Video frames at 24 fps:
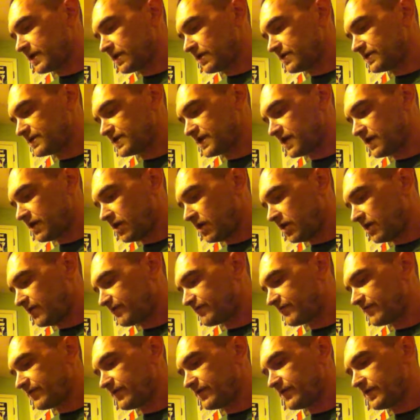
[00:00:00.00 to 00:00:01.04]
closed it
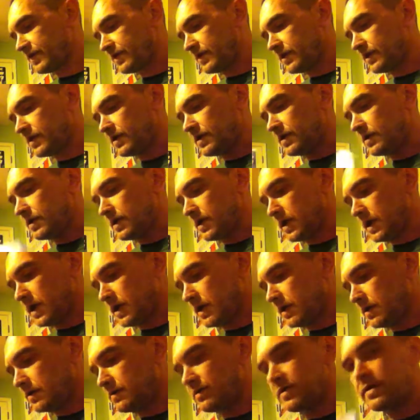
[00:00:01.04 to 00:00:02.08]
off.
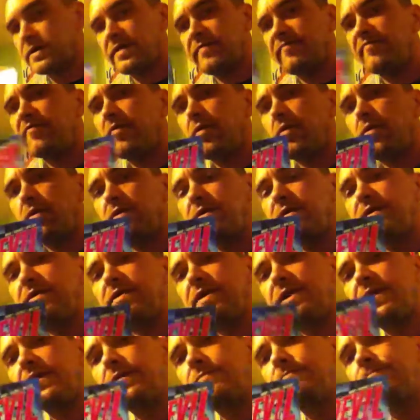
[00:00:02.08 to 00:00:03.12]
Looking forward
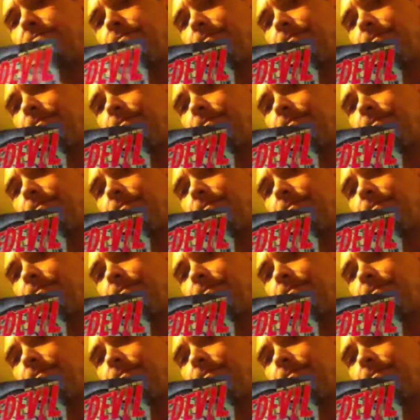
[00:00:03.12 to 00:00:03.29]
to,